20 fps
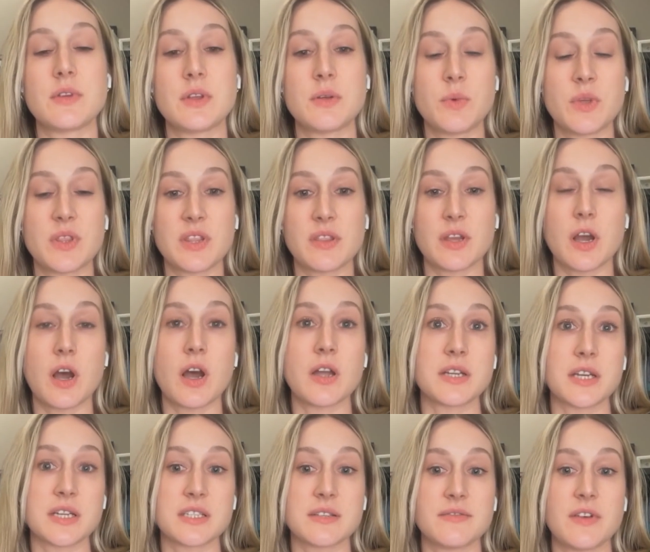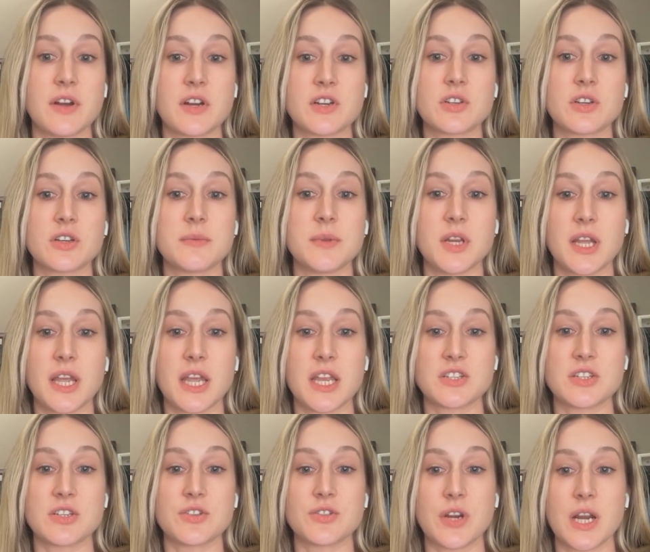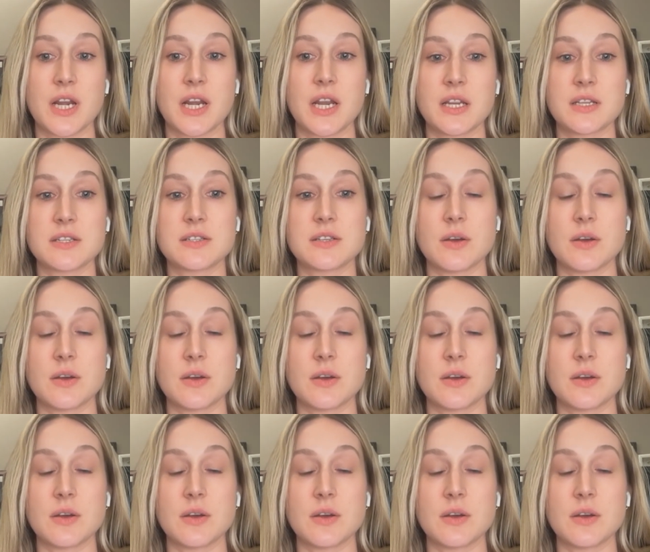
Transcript: within the context of functional communication training.